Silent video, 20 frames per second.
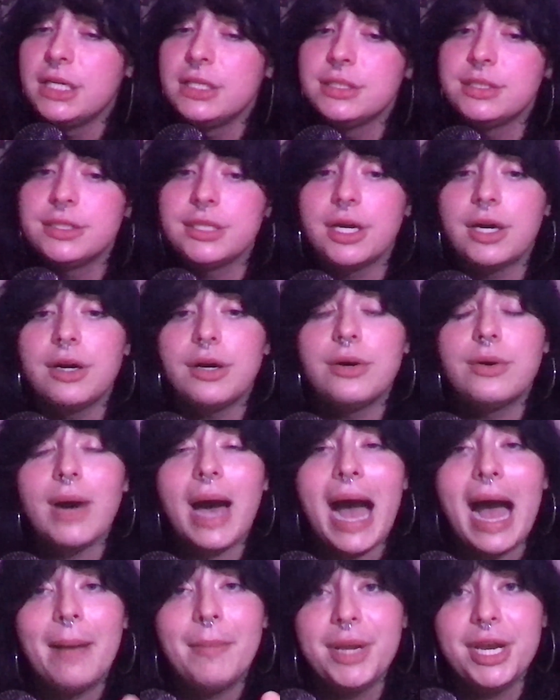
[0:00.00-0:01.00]
So
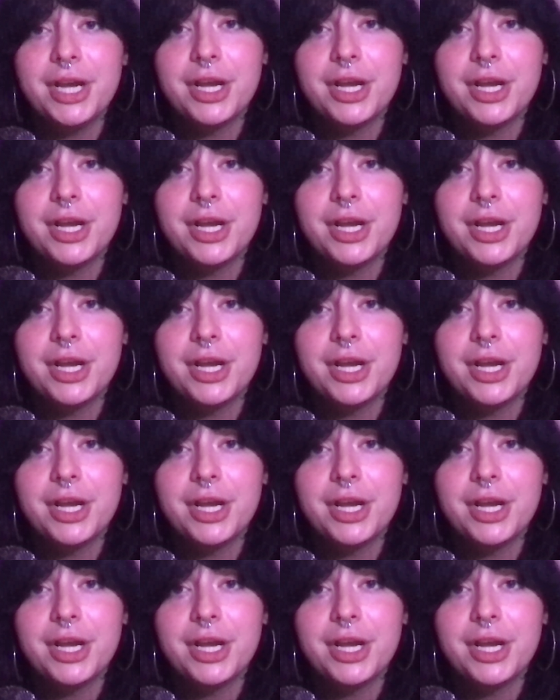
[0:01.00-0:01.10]
I'm going to